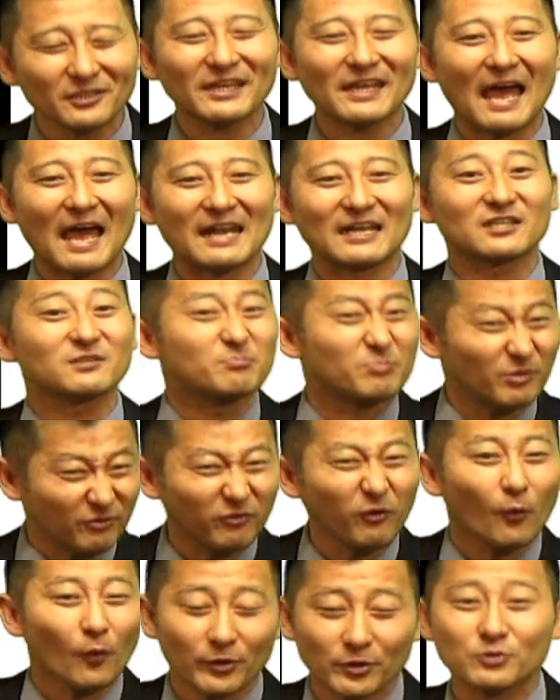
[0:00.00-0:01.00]
at it
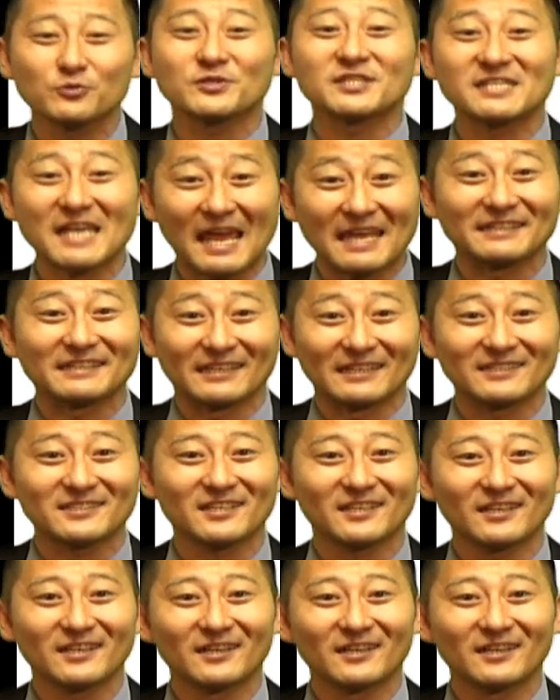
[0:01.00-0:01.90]
before you send it,